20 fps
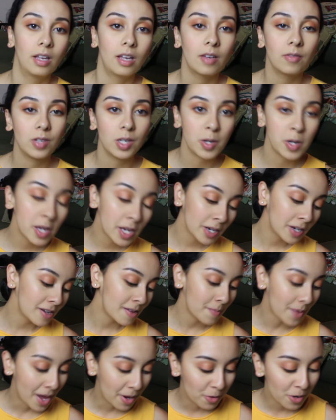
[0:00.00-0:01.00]
If you hear
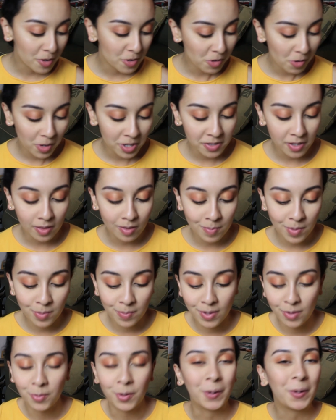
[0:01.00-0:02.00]
any background noise at the
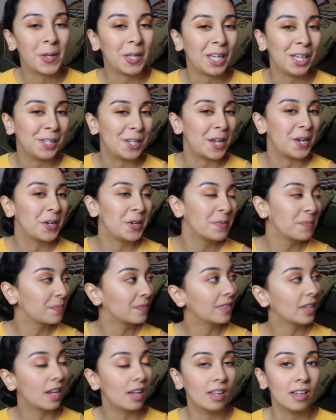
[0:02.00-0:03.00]
moment, we're cooking dinner.
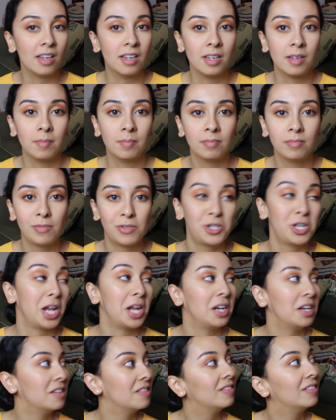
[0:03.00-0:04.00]

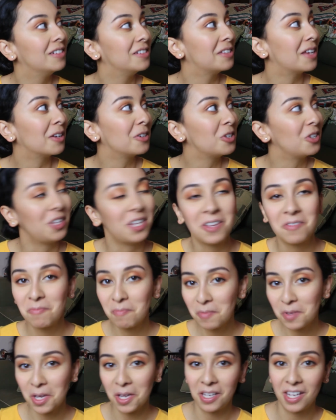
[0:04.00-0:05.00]
Shane is actually
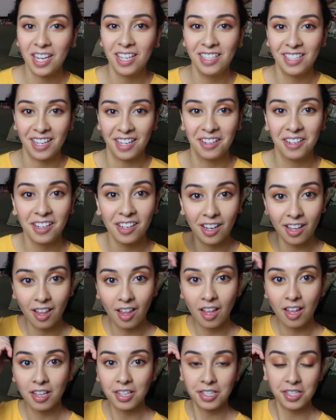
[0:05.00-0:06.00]
cooking dinner,
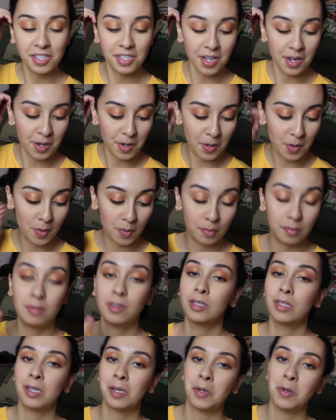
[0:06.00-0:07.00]
so
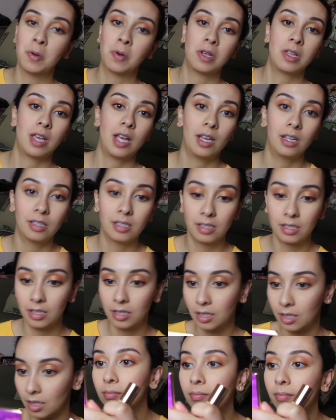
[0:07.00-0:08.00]
just ignore
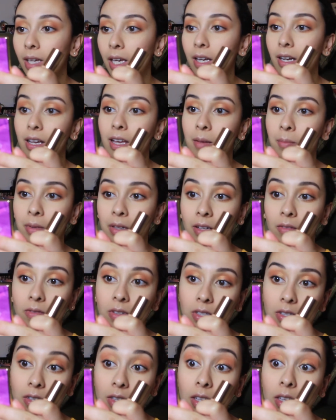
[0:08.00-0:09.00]
that. Man, I can't believe
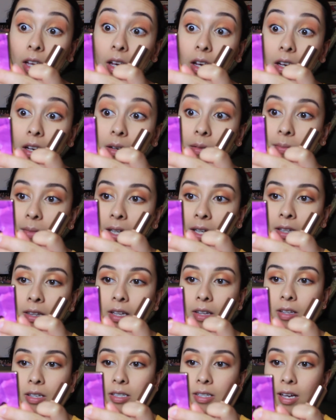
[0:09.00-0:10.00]
this. Oh man,
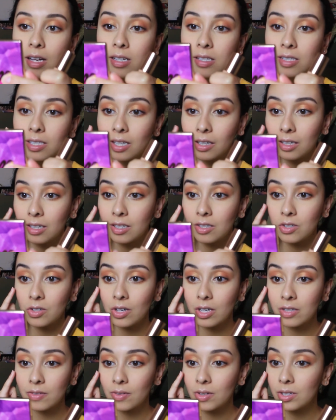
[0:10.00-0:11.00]
the other side is starting to
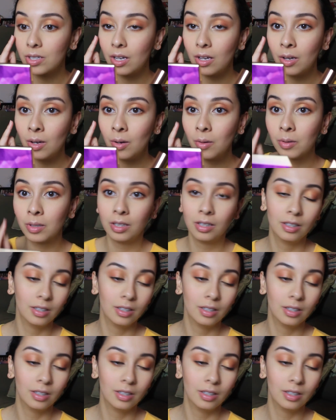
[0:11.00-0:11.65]
transfer too.